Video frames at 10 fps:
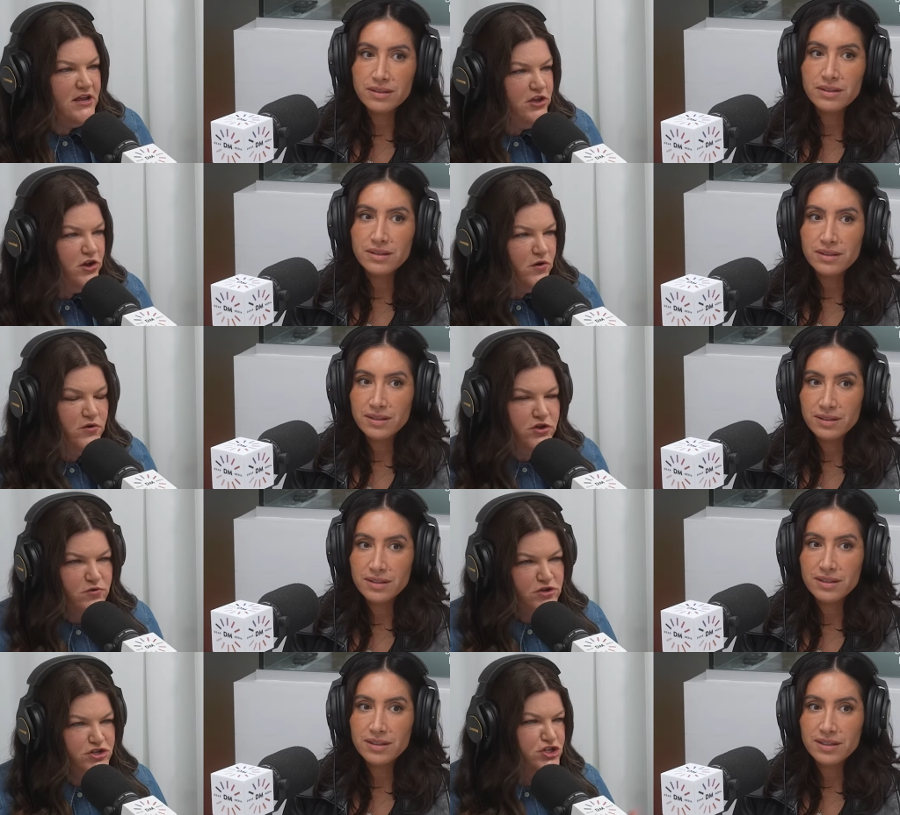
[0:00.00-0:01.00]
Speaker 1: you know
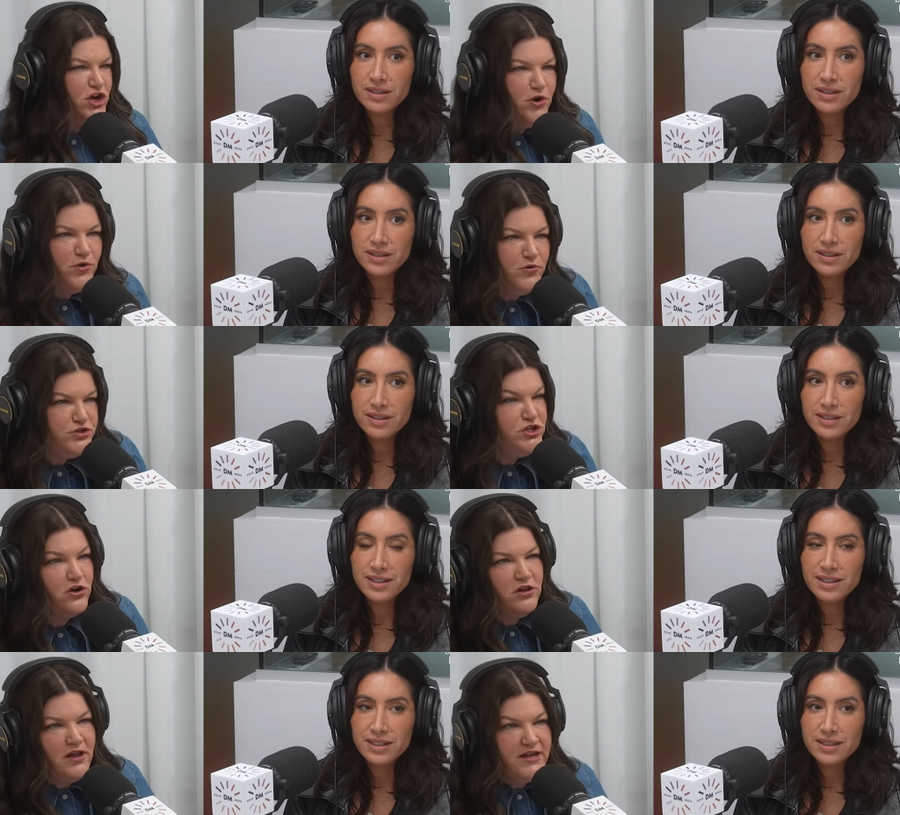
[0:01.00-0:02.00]
you could show to
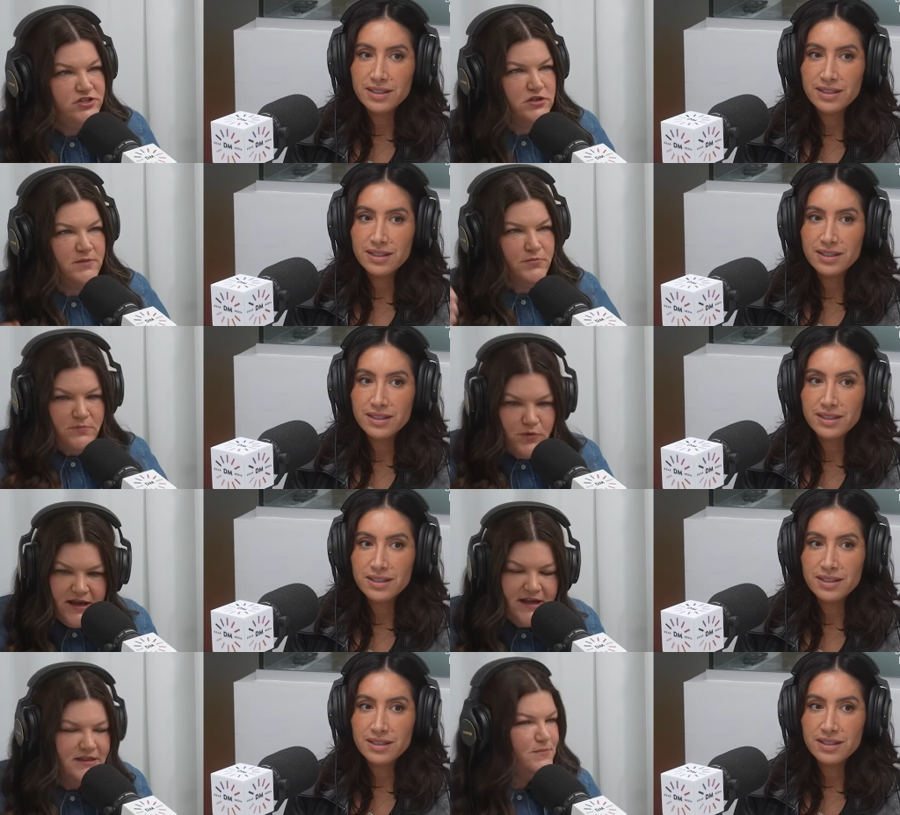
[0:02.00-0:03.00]
your clients or they'd be
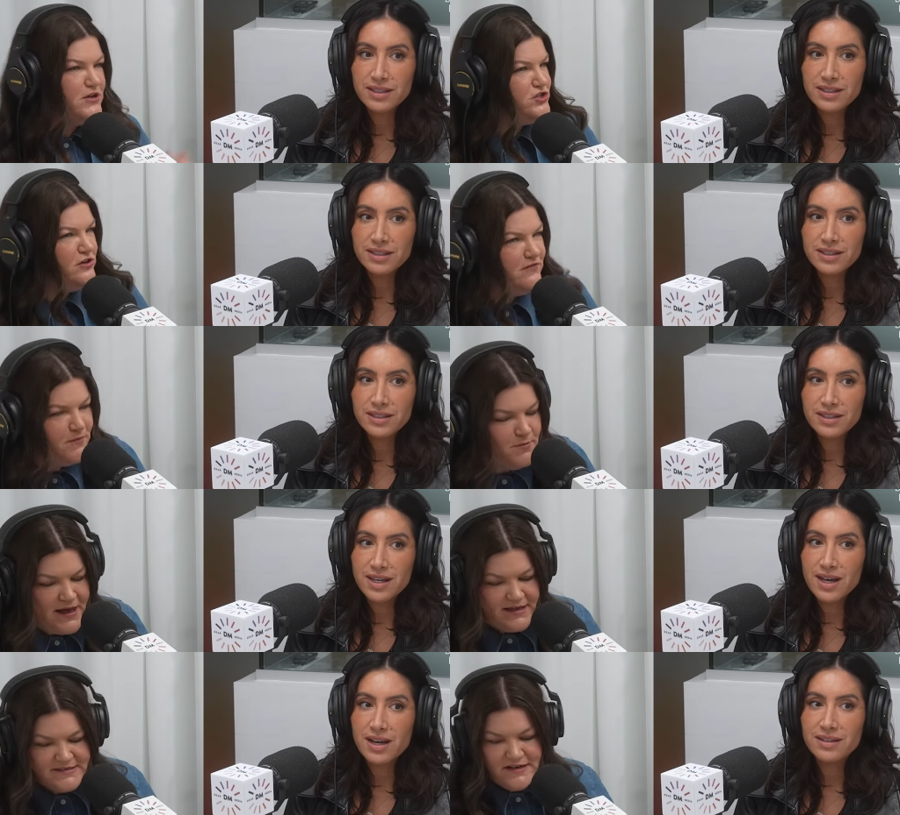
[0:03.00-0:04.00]
bringing in the picture from a
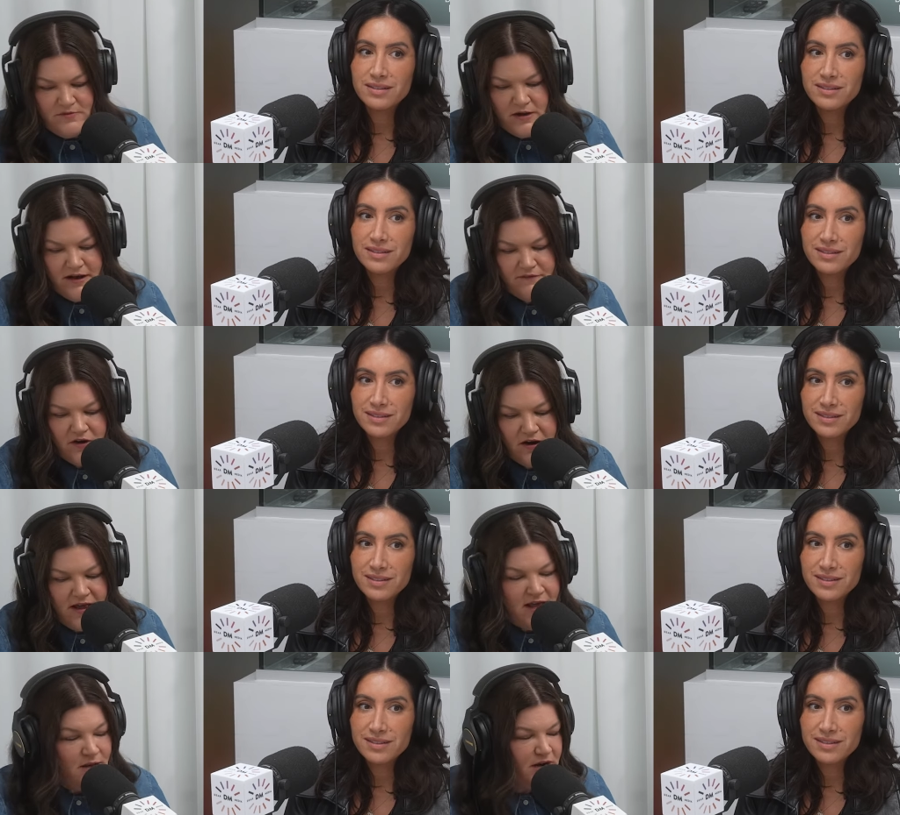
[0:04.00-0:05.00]
magazine yeah. and whatever.
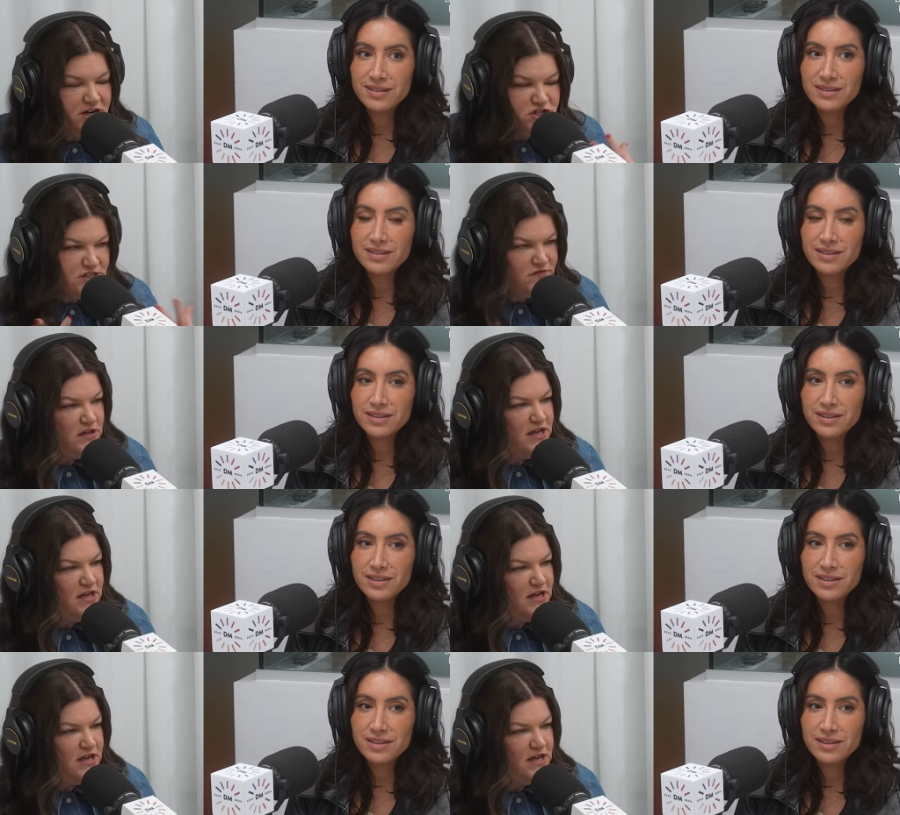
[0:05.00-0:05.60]
But I just feel